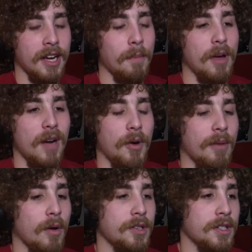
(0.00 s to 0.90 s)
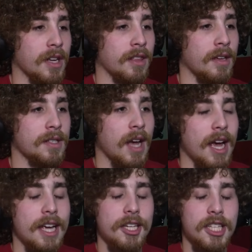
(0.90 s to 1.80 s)
I can pick up on emotions like this.
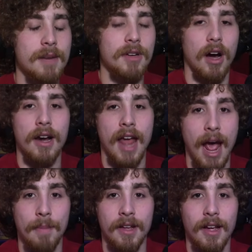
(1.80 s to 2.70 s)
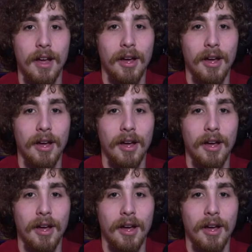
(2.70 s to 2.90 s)
He seemed unhappy.